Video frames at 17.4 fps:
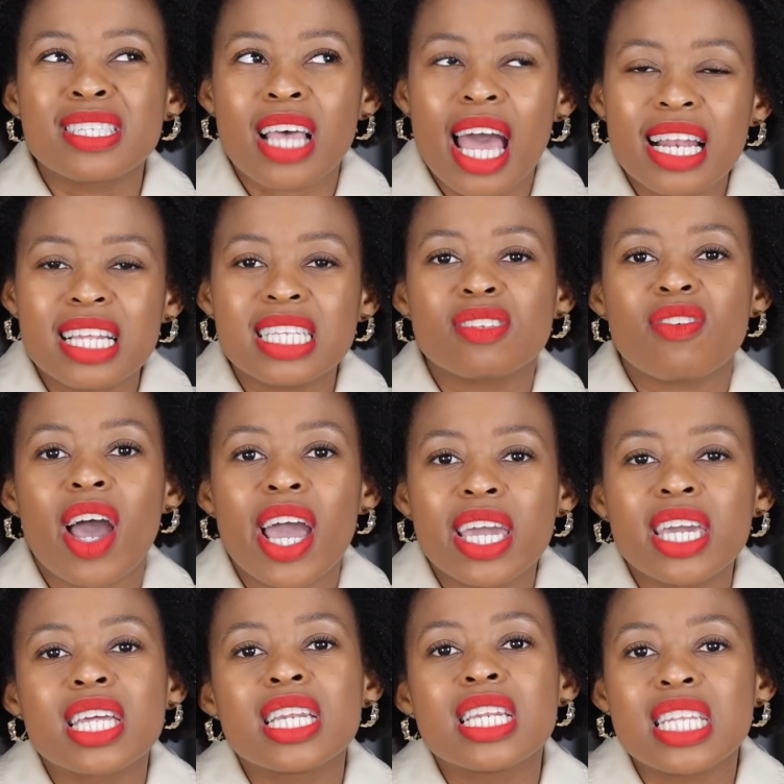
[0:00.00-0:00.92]

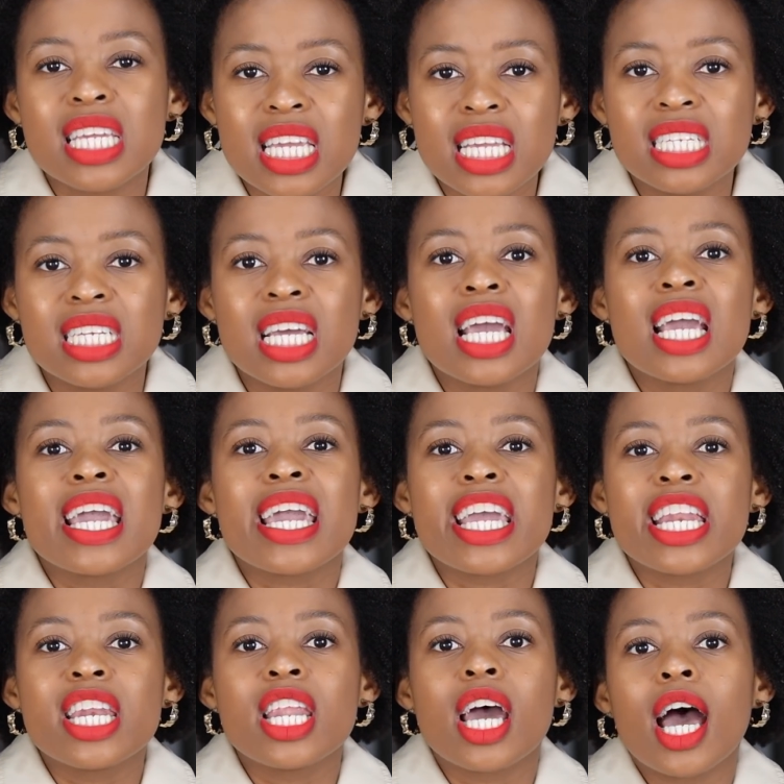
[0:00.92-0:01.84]
satisfying a need
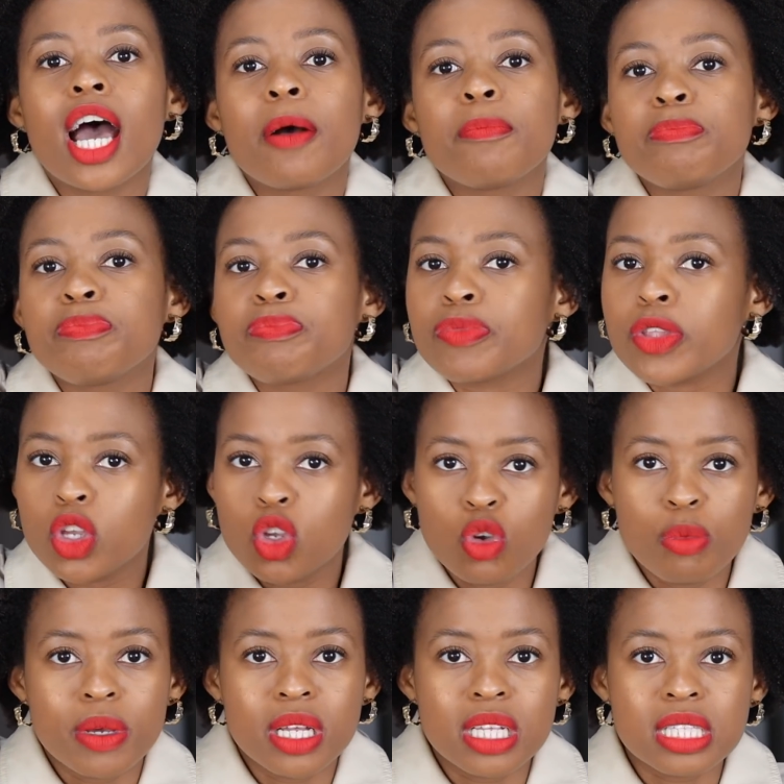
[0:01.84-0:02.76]
in
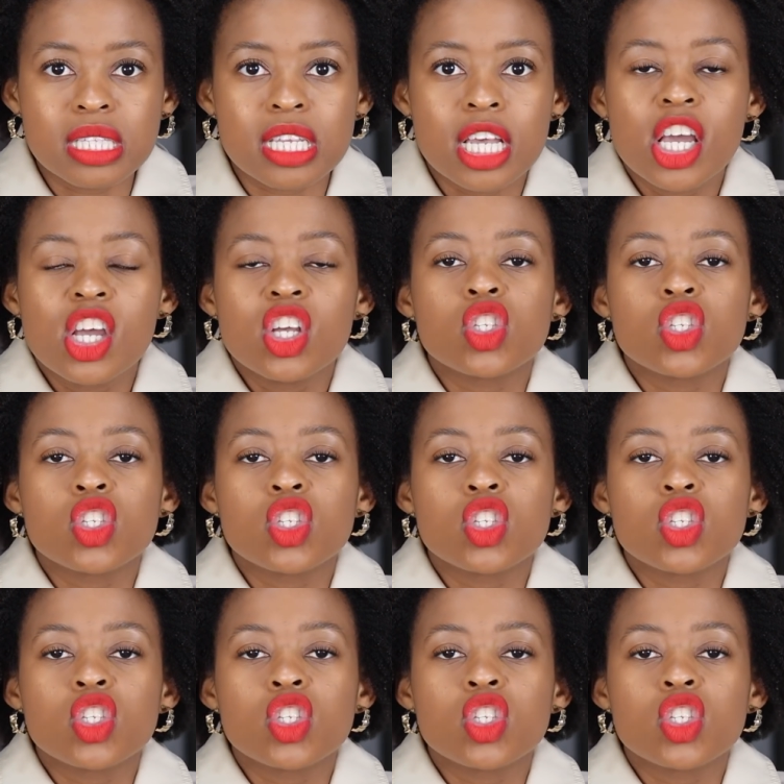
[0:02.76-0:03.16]
humans.